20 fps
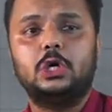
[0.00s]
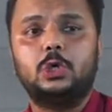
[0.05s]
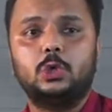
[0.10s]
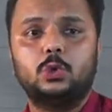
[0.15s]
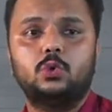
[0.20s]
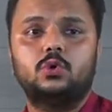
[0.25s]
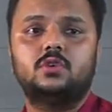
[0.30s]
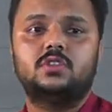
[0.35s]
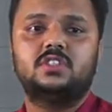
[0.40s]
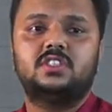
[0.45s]

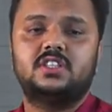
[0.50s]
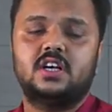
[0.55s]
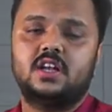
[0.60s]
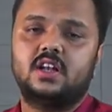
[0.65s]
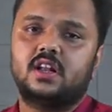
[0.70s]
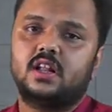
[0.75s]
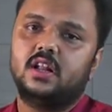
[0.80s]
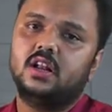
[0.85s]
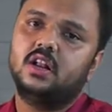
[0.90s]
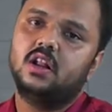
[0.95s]
to
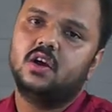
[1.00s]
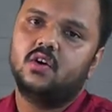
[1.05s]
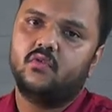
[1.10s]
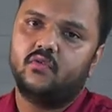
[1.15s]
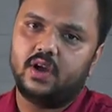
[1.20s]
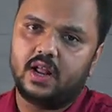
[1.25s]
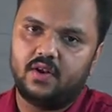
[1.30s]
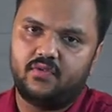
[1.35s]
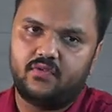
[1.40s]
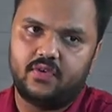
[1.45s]
general
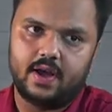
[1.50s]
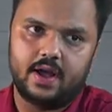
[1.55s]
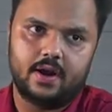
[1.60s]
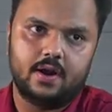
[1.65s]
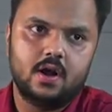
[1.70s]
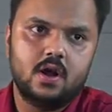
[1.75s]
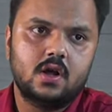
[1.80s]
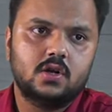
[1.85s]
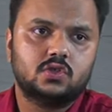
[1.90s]
welfare.